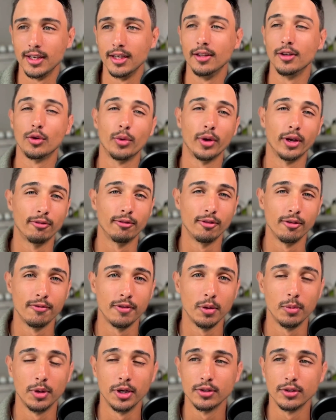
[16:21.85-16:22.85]
either quick
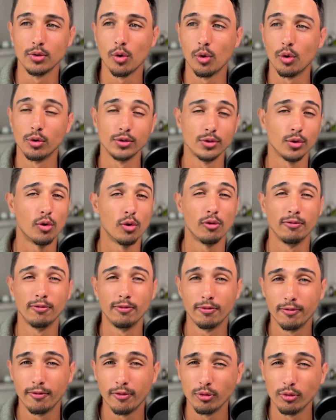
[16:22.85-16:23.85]
15 minutes calls or
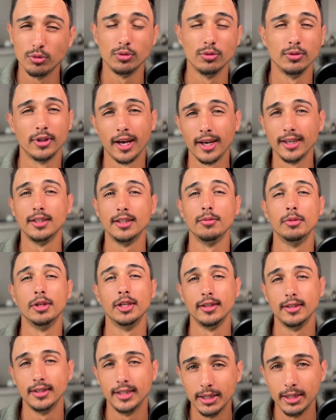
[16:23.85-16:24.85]
full
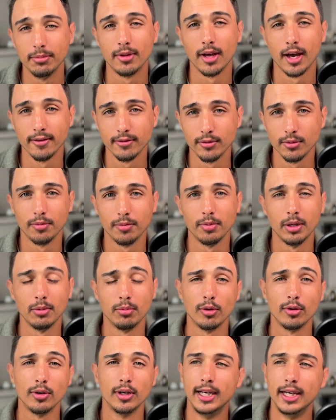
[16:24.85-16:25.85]
90-minute deep dives with
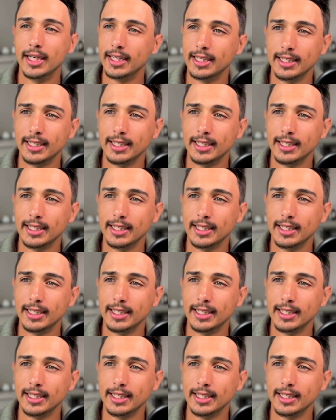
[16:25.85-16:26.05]
people,